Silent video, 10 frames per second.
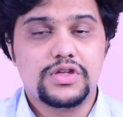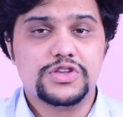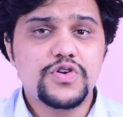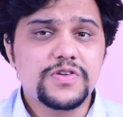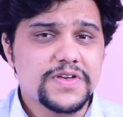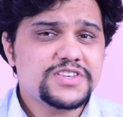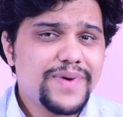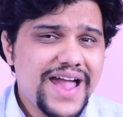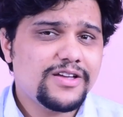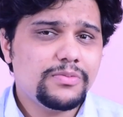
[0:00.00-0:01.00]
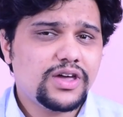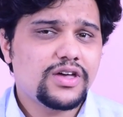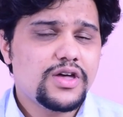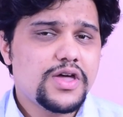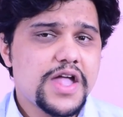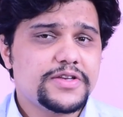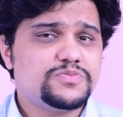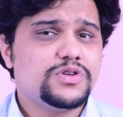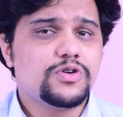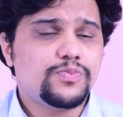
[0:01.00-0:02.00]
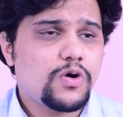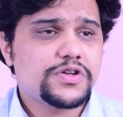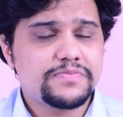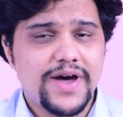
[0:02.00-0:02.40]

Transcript: During this pandemic, it has been reported